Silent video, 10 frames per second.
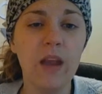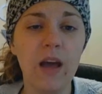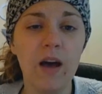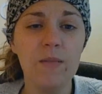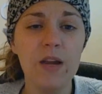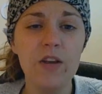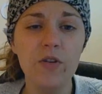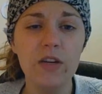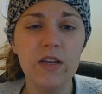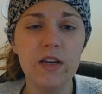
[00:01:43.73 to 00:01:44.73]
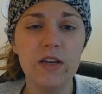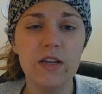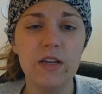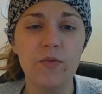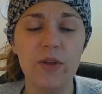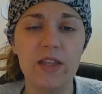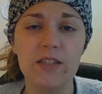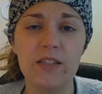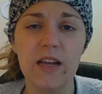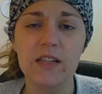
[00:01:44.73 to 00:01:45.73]
And you can, with
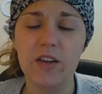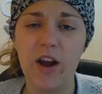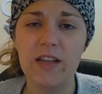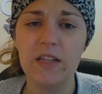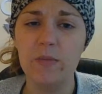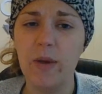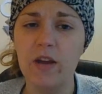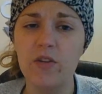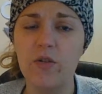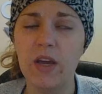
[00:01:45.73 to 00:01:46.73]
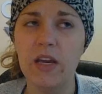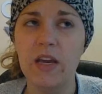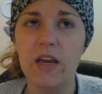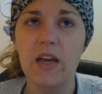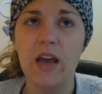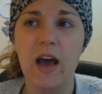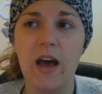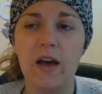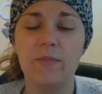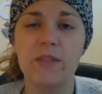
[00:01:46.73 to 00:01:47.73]
this test that you're asking about, you can
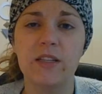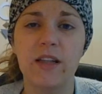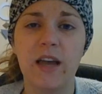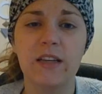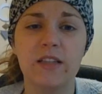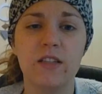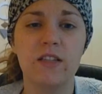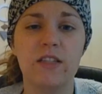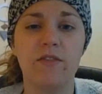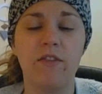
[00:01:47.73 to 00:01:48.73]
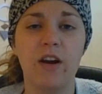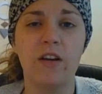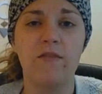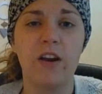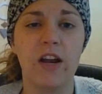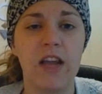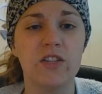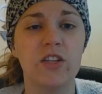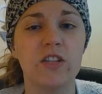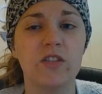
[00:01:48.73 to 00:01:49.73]
select different
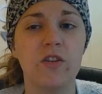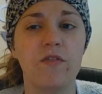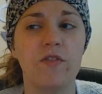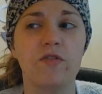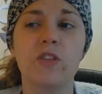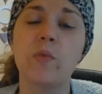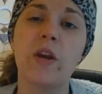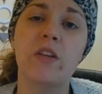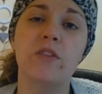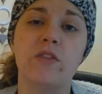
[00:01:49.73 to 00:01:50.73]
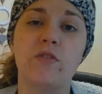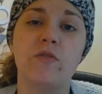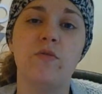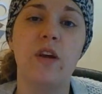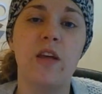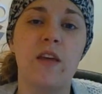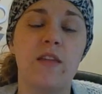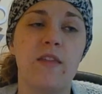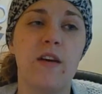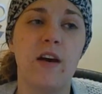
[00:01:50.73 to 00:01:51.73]
variations. So if you just wanted to do
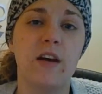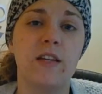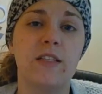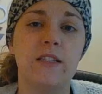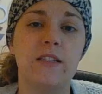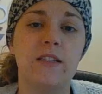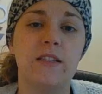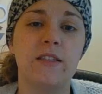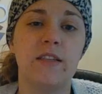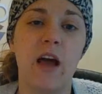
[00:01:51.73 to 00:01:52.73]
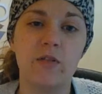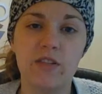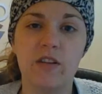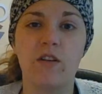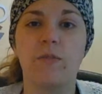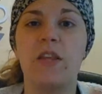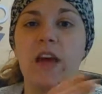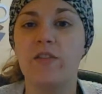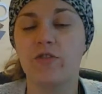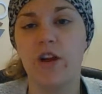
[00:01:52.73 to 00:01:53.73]
the Down syndrome and
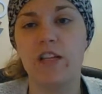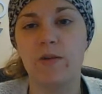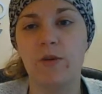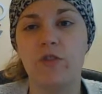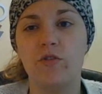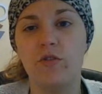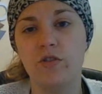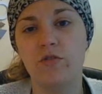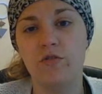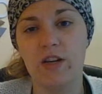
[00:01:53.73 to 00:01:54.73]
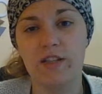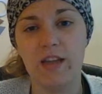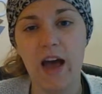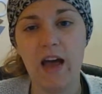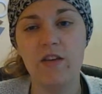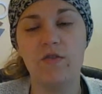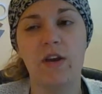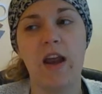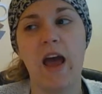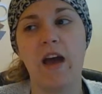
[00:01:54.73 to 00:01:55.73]
the other trisomies, you could do just that. You
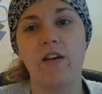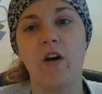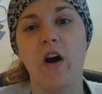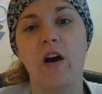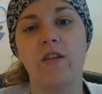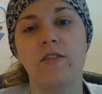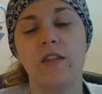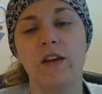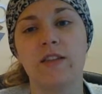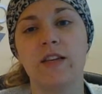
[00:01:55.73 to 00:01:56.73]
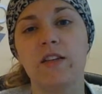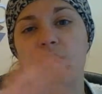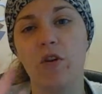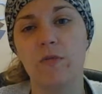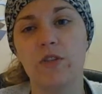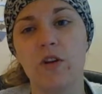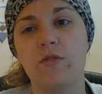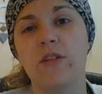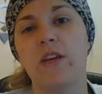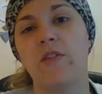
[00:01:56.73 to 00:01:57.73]
can add on the sex
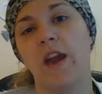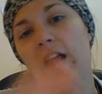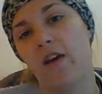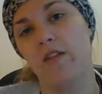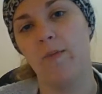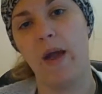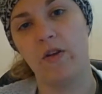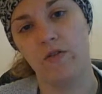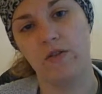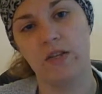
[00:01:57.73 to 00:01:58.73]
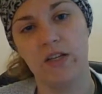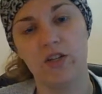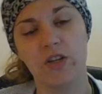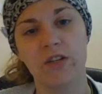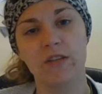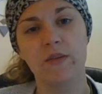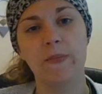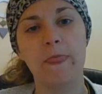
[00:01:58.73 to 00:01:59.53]
chromosomes and you can add on the microdeletions.